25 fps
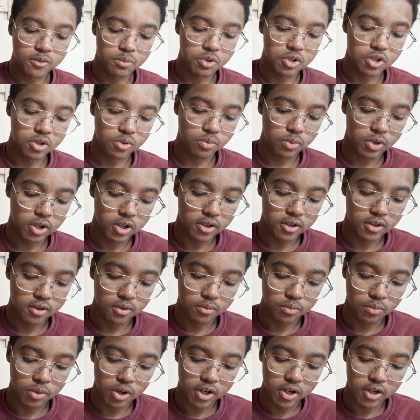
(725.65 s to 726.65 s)
when you're
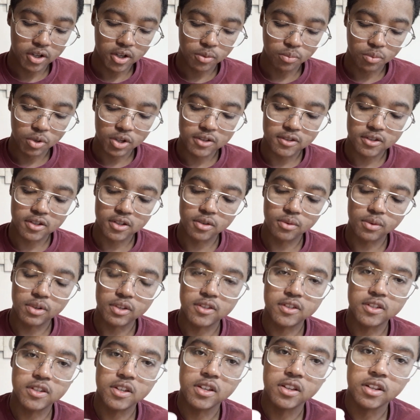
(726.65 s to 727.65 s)
wearing a onesie, you can
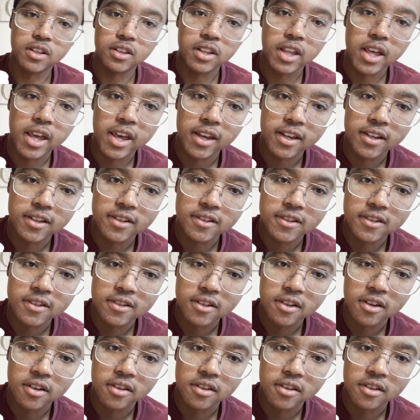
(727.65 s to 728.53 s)
see the legs,